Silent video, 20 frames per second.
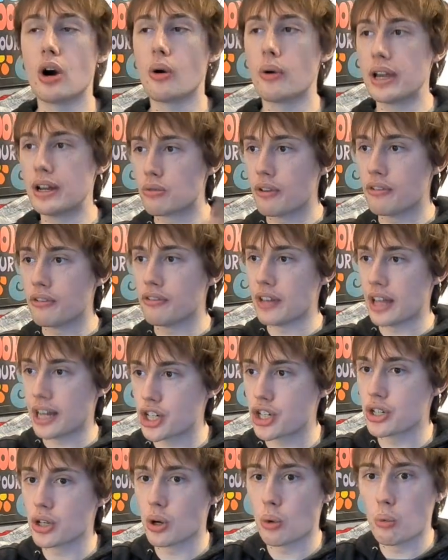in
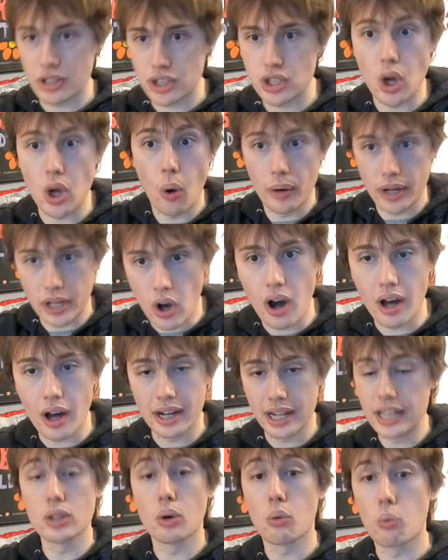reflection to what's going on
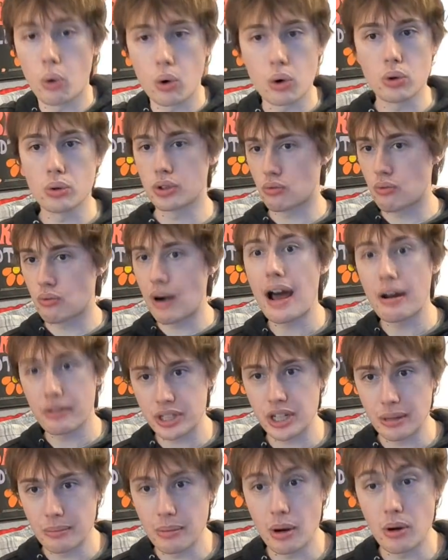in the world around
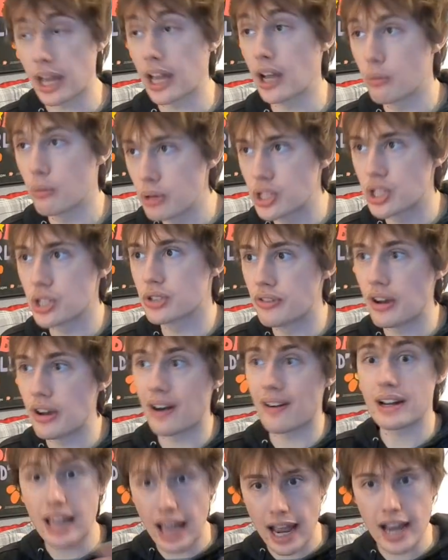him, okay, which is
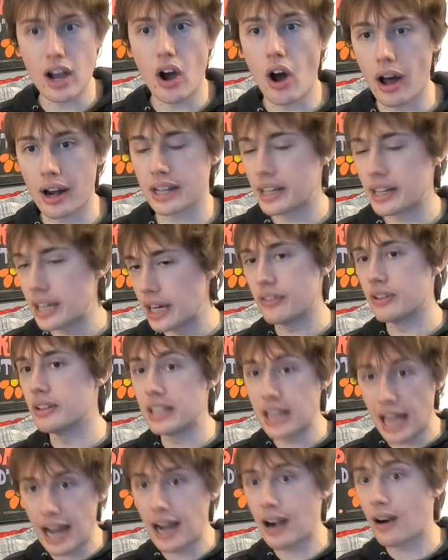very chaotic given
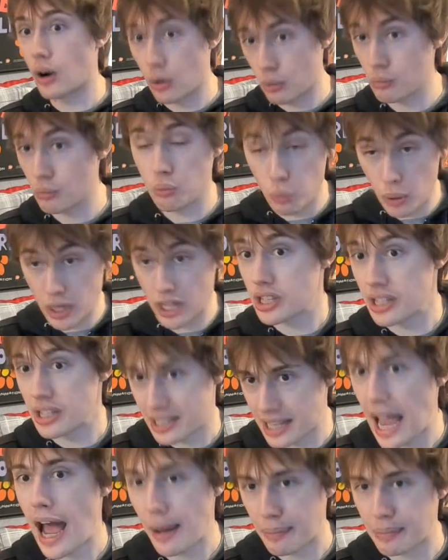the era which this
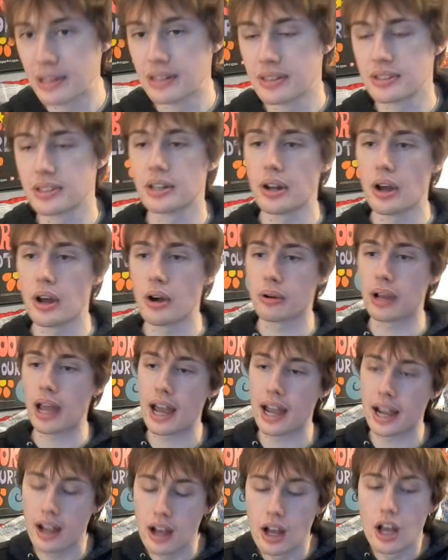happens in,
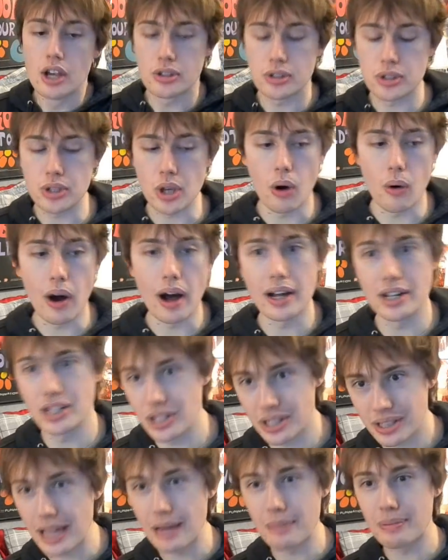okay? So
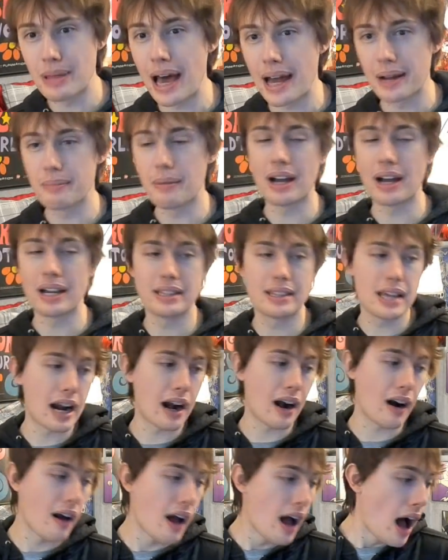just keep that in mind
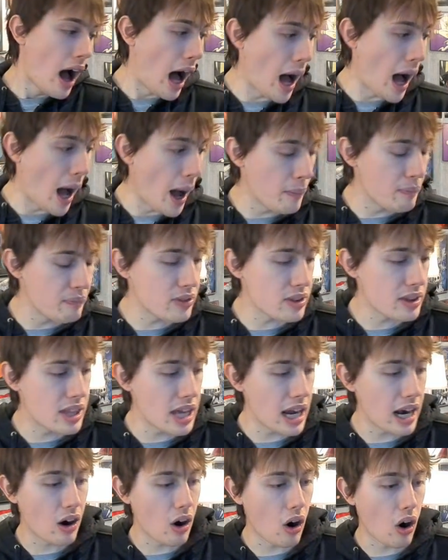there.
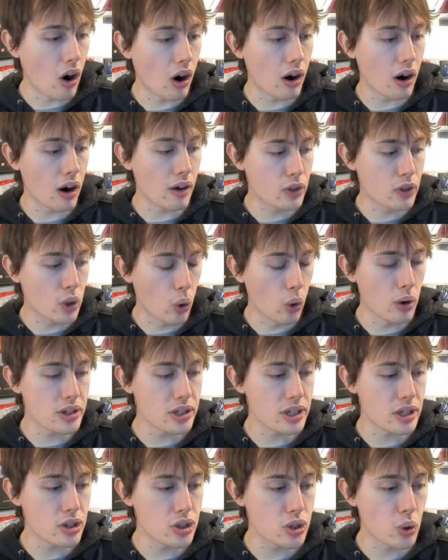There are, of course,
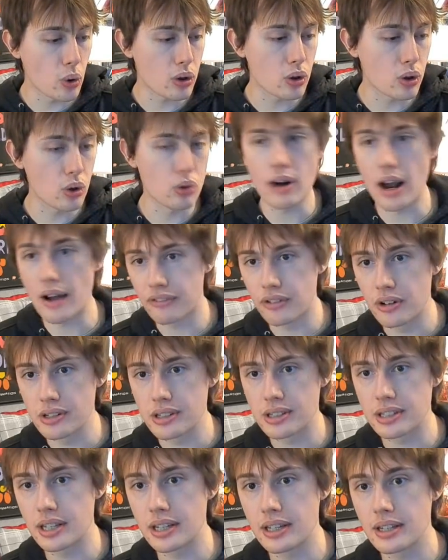historical
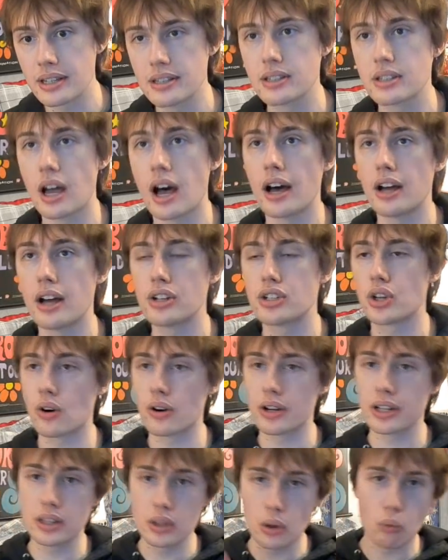references
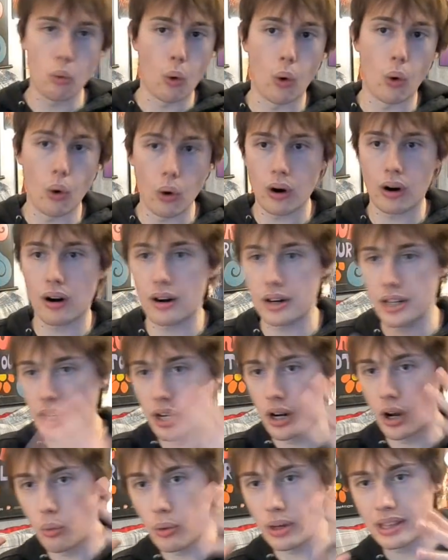during the war, you
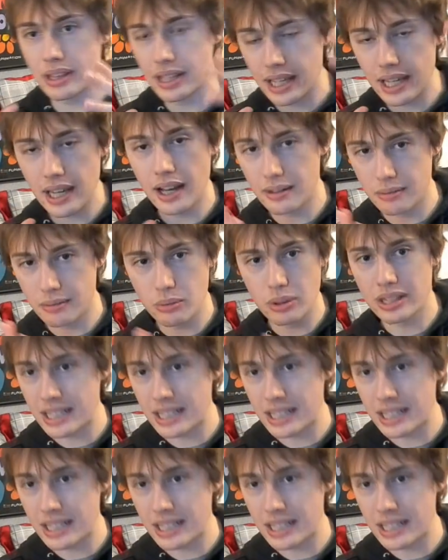know, when the